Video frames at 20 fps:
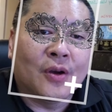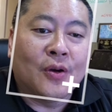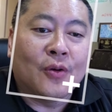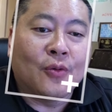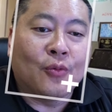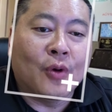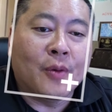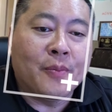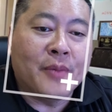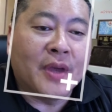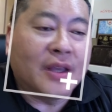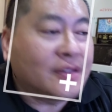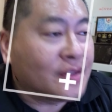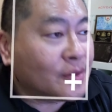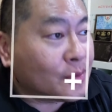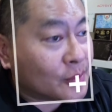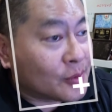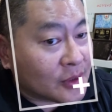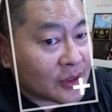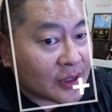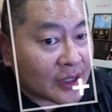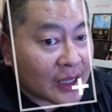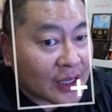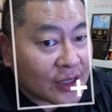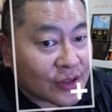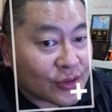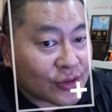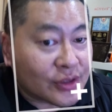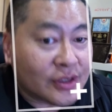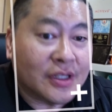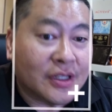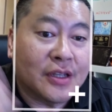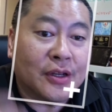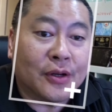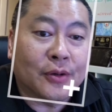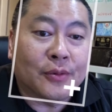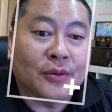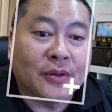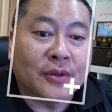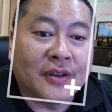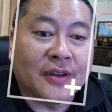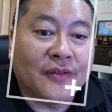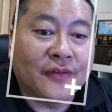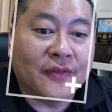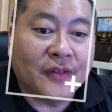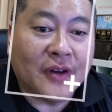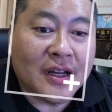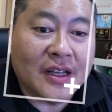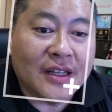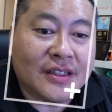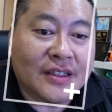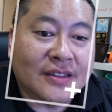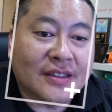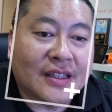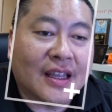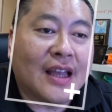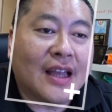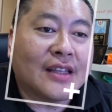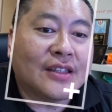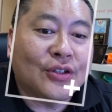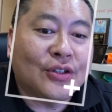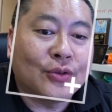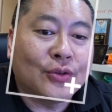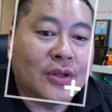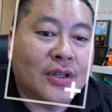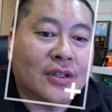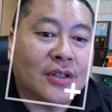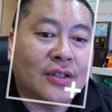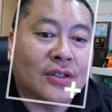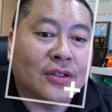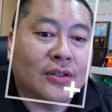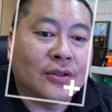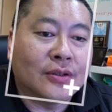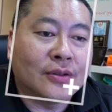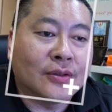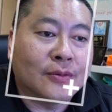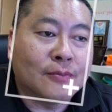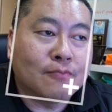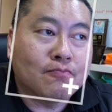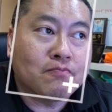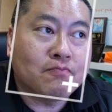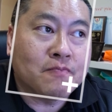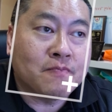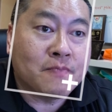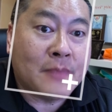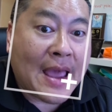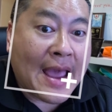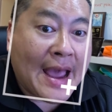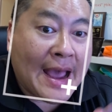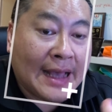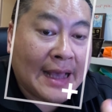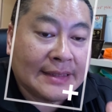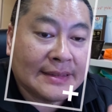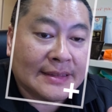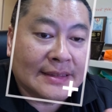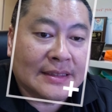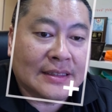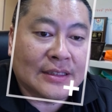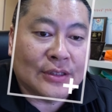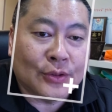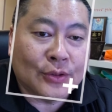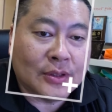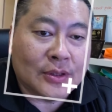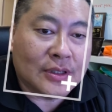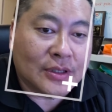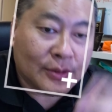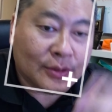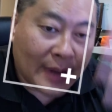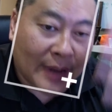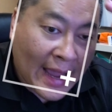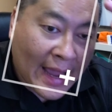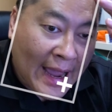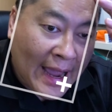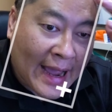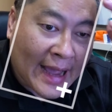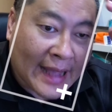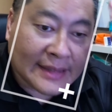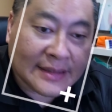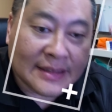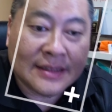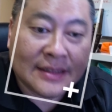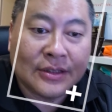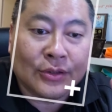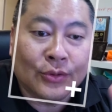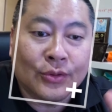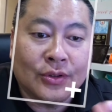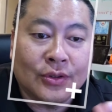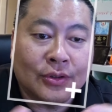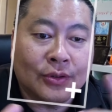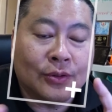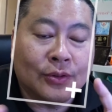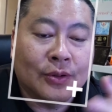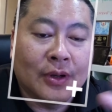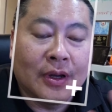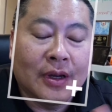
what makes it really interesting or really fun is that you can do masks, you can do hats, you can do